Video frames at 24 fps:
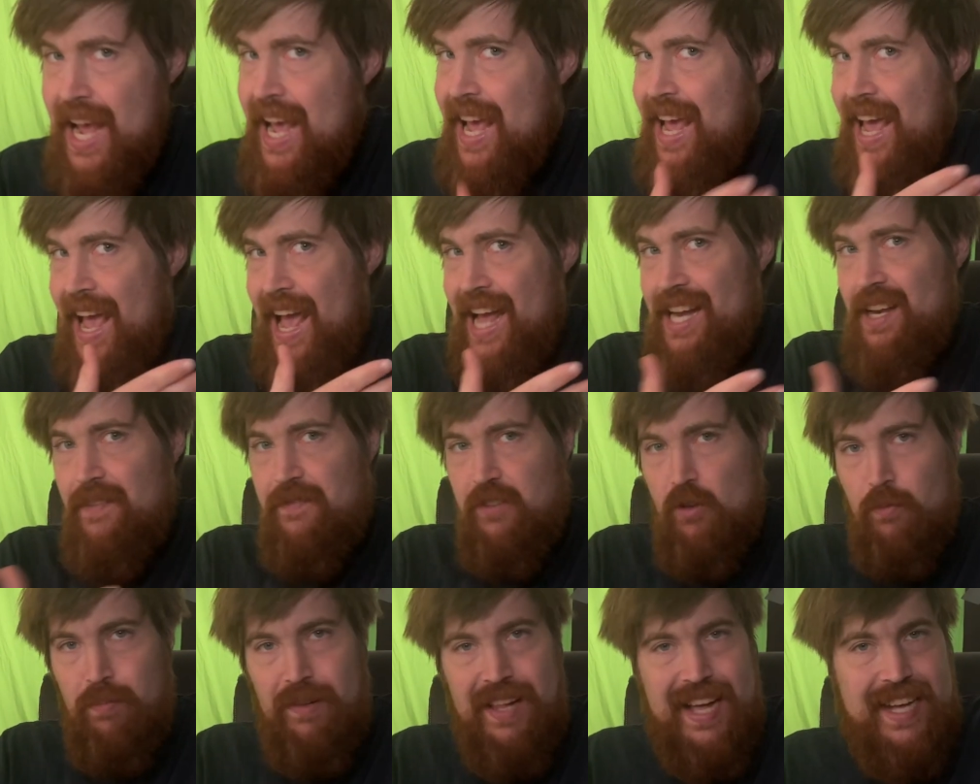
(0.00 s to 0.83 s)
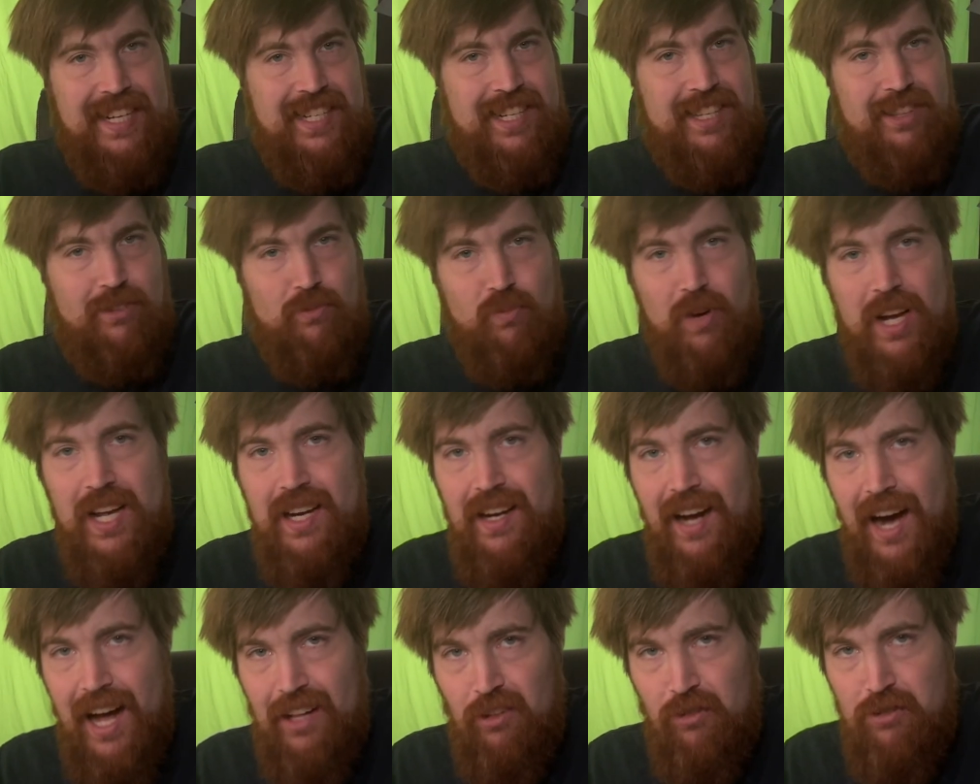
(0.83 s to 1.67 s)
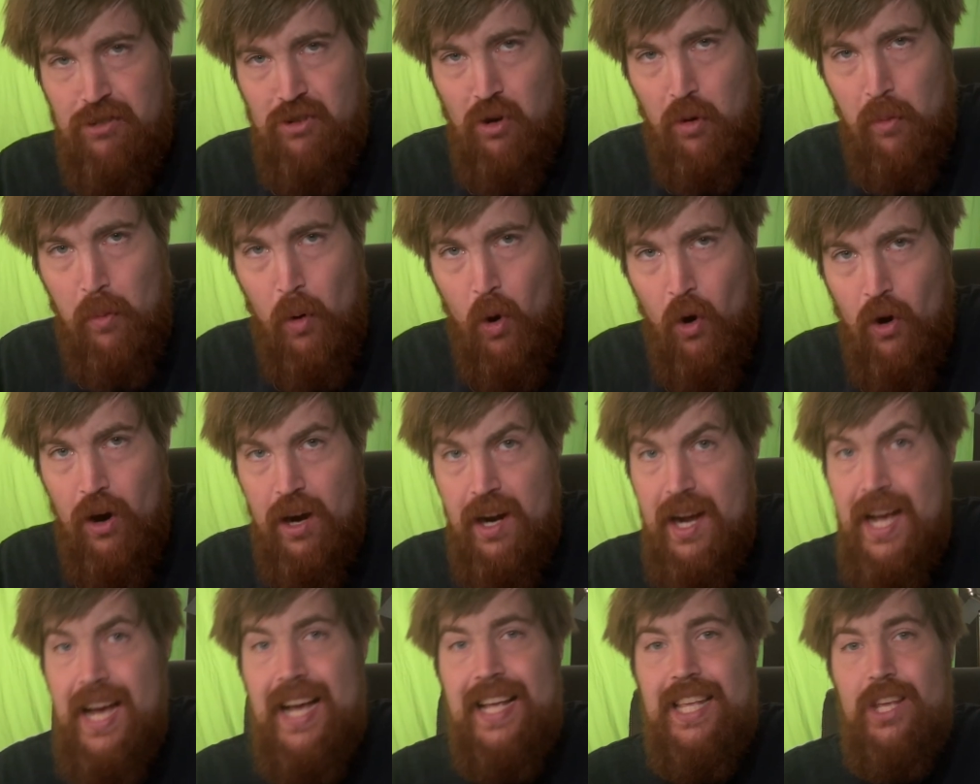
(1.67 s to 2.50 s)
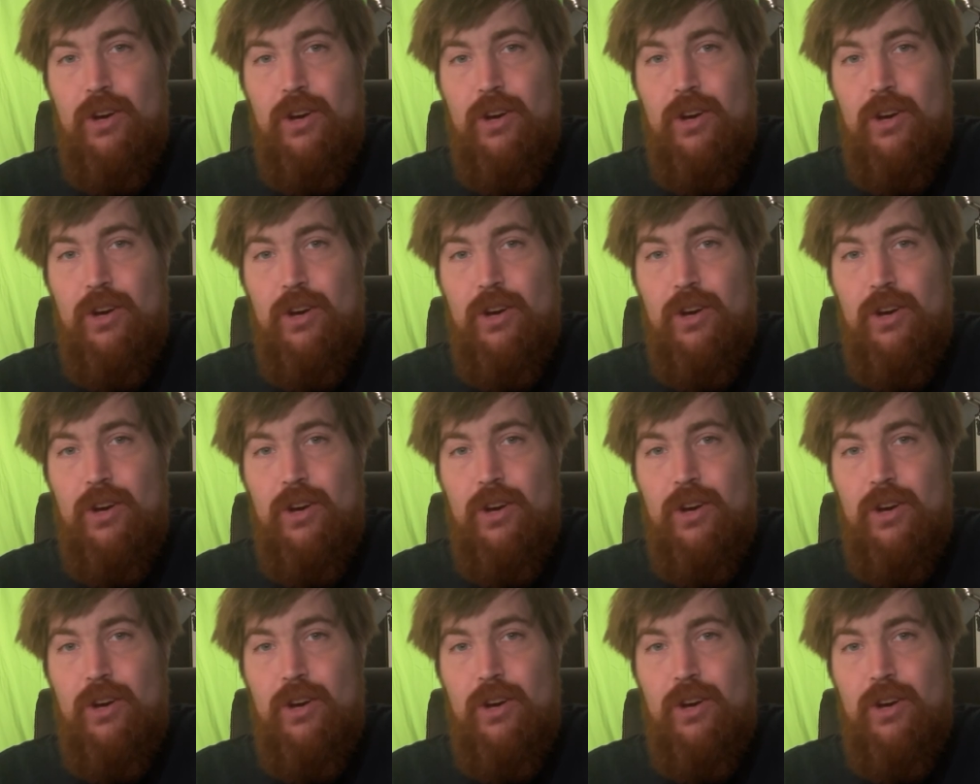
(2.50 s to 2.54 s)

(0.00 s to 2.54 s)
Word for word: And if you pledge $3 or more,